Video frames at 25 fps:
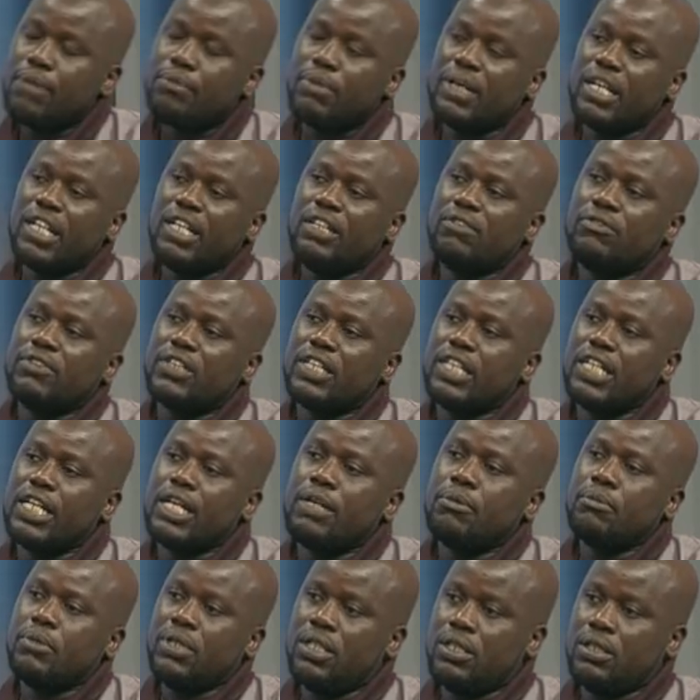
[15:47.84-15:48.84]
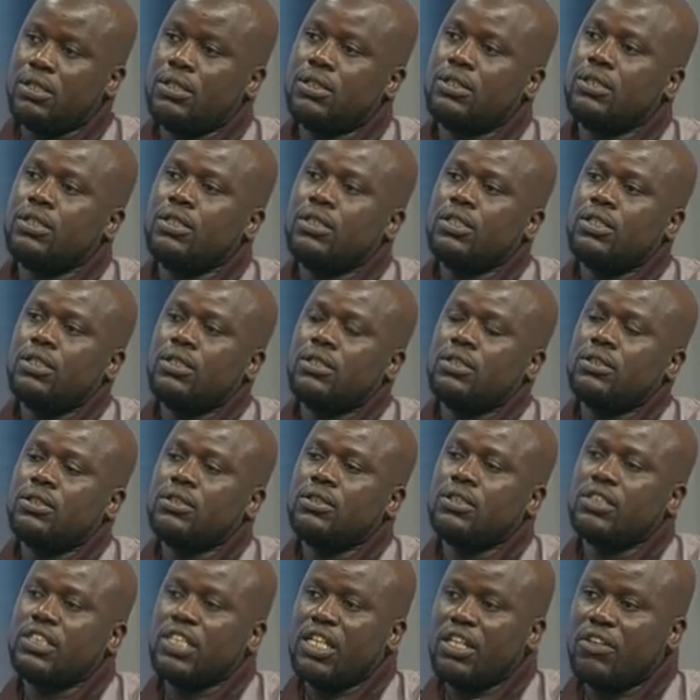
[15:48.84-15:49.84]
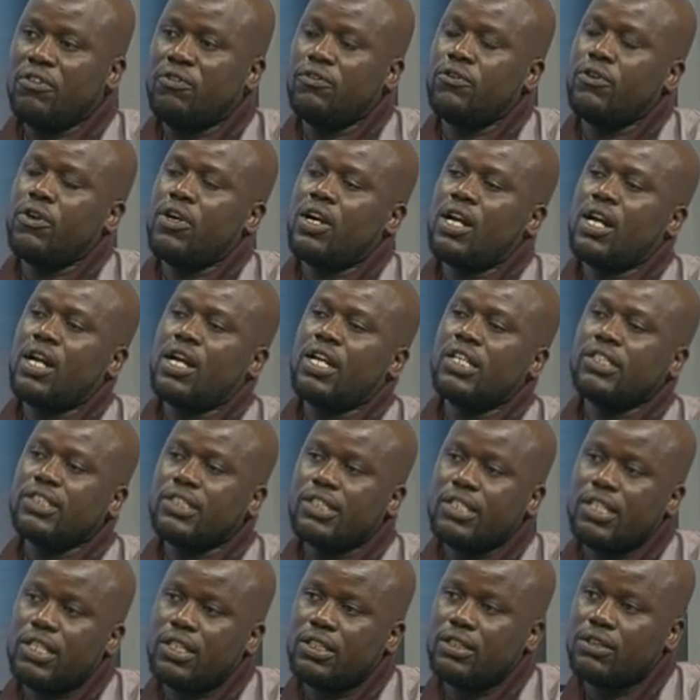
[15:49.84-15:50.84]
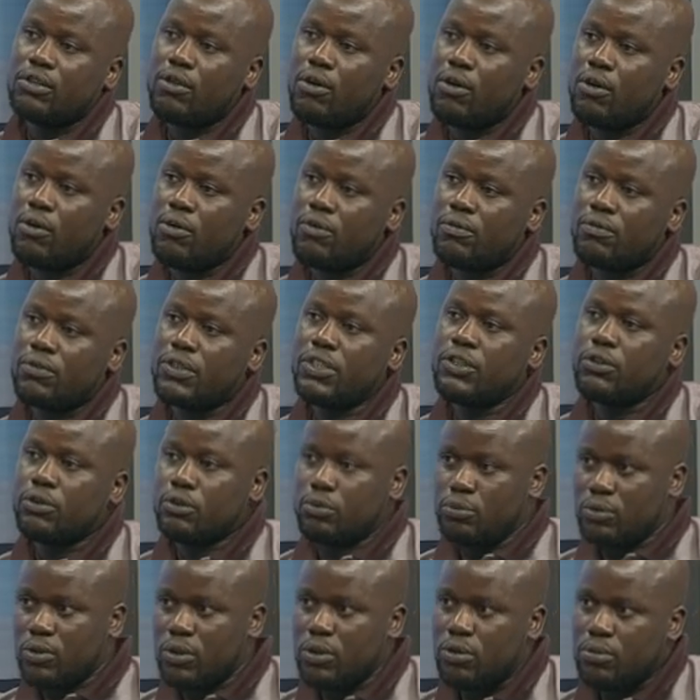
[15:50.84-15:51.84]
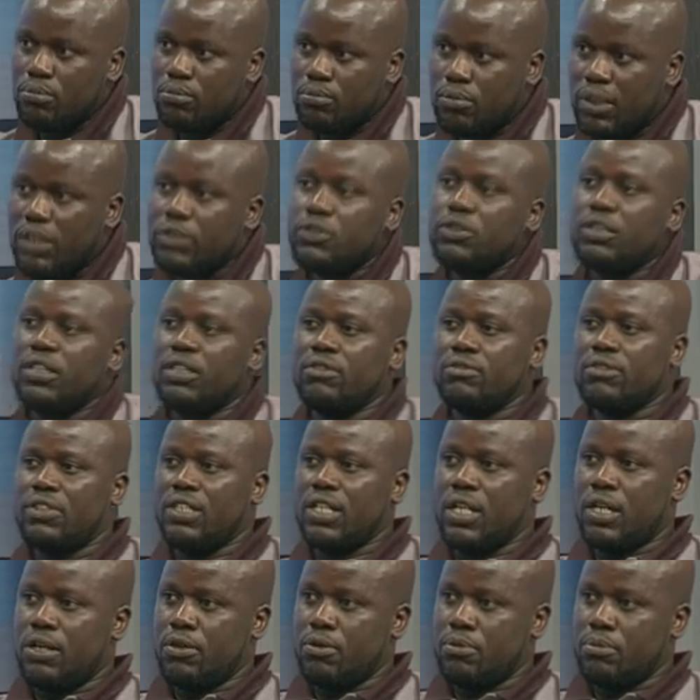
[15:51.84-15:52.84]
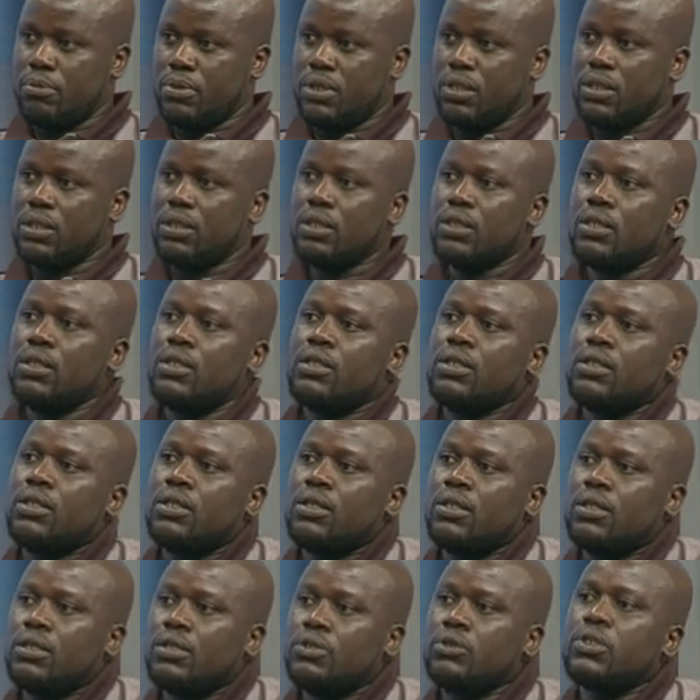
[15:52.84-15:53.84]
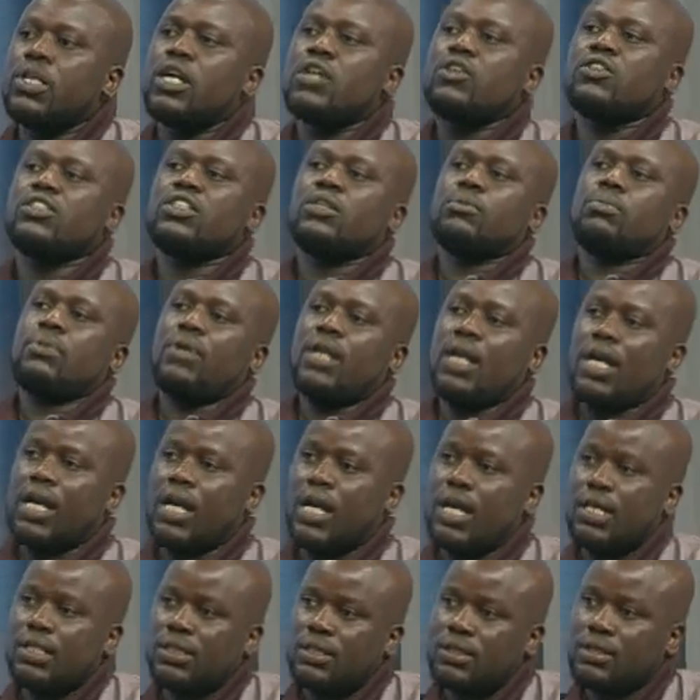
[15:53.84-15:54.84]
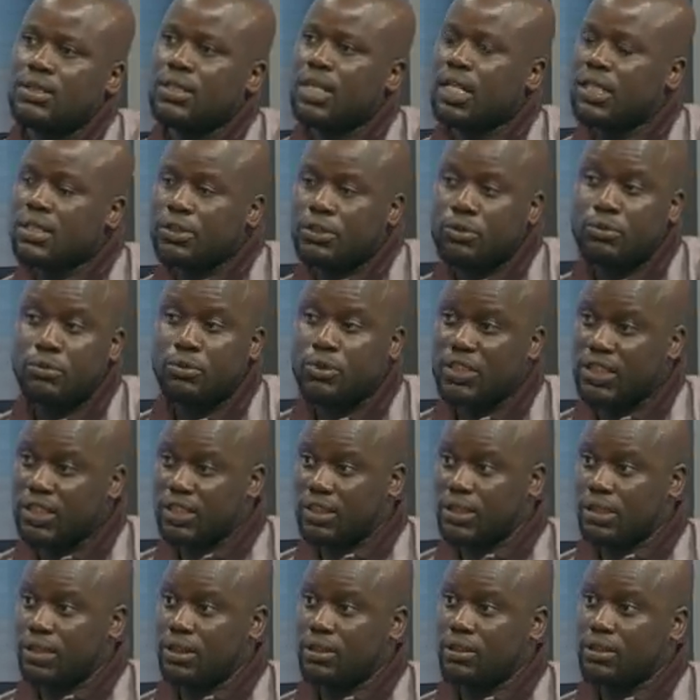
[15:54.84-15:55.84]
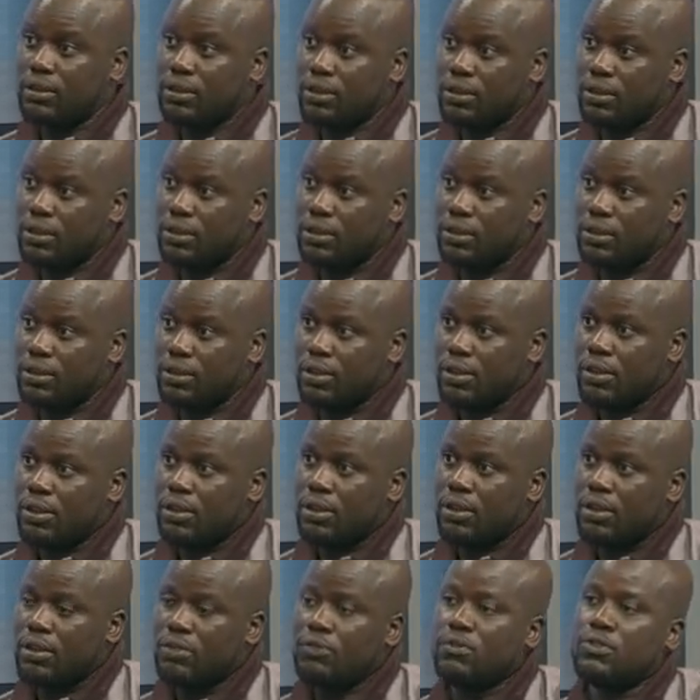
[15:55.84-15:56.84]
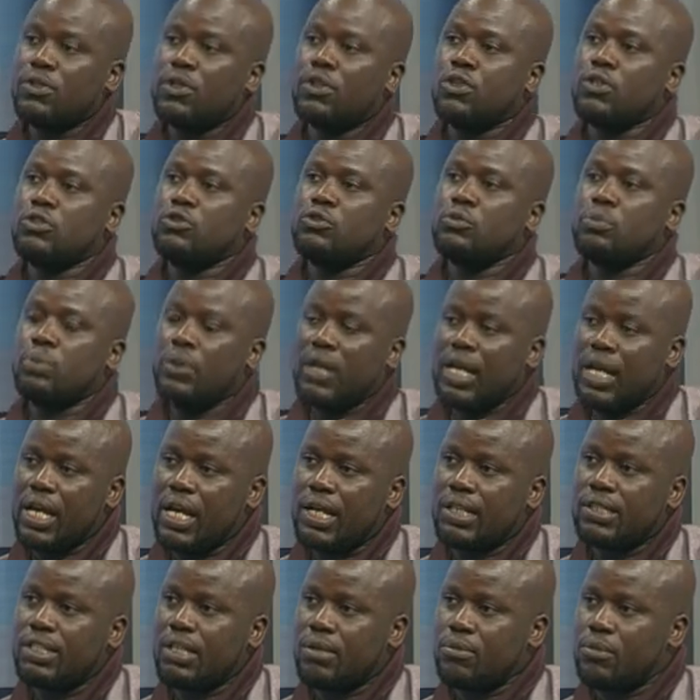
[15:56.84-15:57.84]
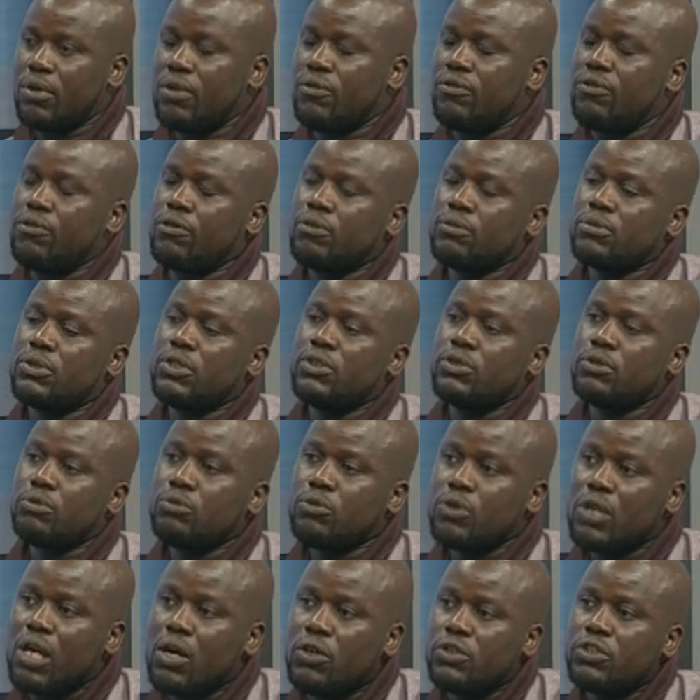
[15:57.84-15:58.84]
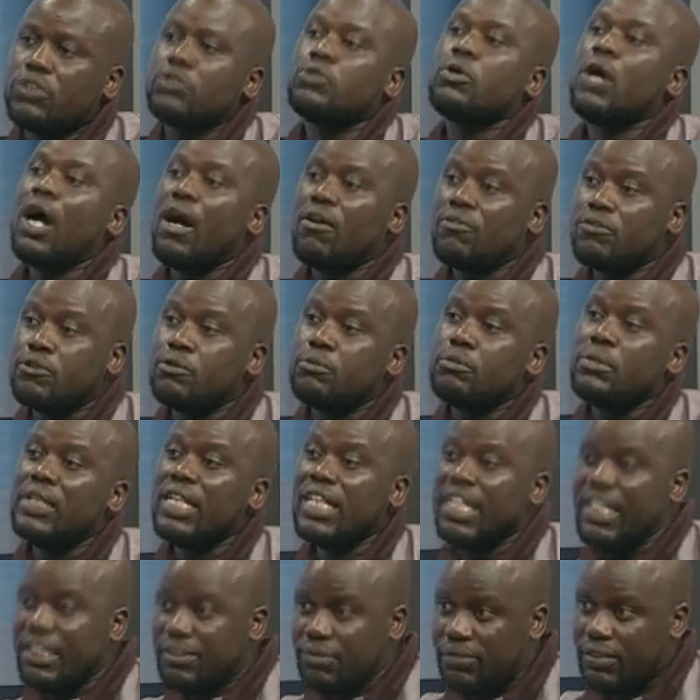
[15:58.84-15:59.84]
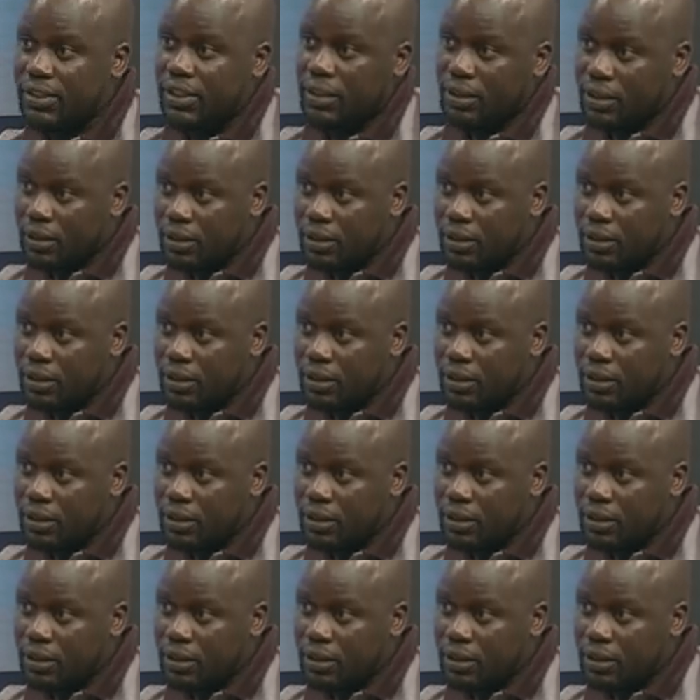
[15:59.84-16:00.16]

by living in, I mean, say if you're a resident of Kisumu but you live in Nairobi, you cannot apply as a Kisumu resident. If you are going to apply as someone from Kisumu County, you have to be living.